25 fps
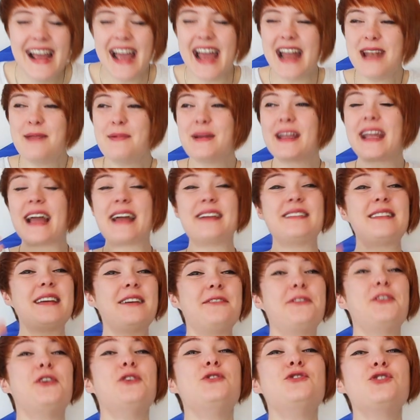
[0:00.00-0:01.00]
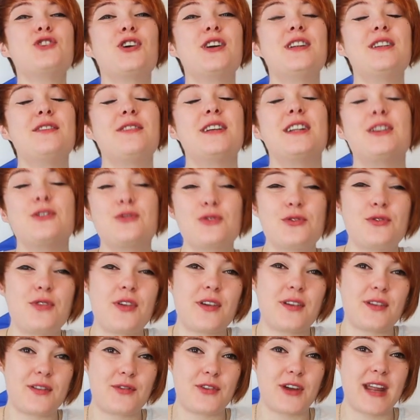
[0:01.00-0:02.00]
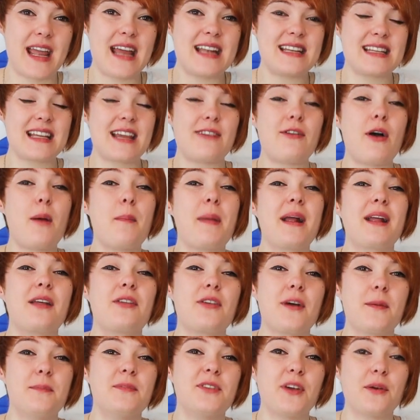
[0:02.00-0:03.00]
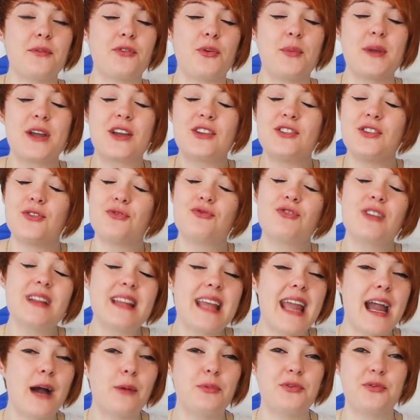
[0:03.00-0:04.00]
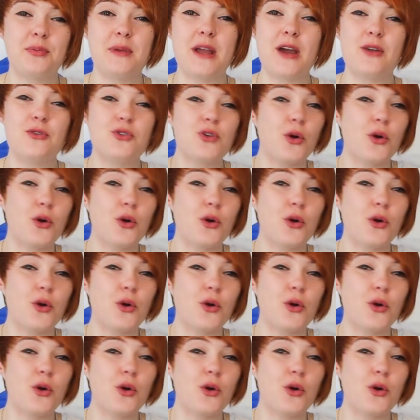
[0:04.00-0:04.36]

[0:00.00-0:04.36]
Anyway guys, if you enjoyed the video, don't forget to give it a big thumbs up for me because it really helps me.